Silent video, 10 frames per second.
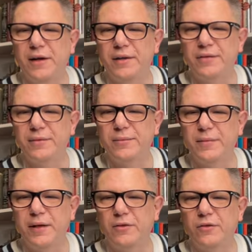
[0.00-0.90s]
guys.
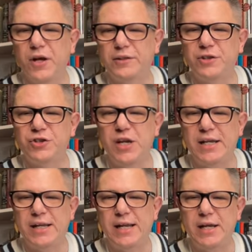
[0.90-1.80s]
It looks kind of
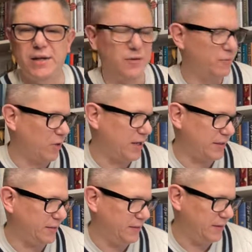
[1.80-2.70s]
sheeny,
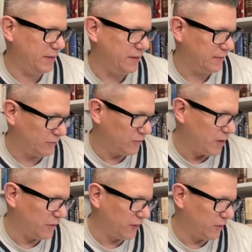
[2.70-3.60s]
right? There's
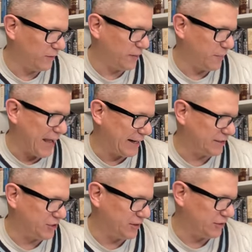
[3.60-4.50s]
nothing on the
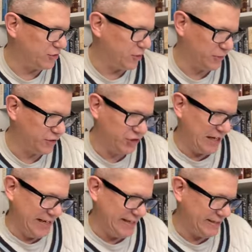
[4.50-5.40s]
packaging to show a
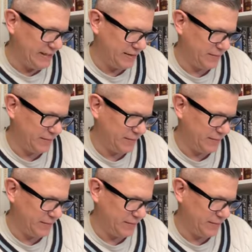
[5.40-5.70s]
sheen.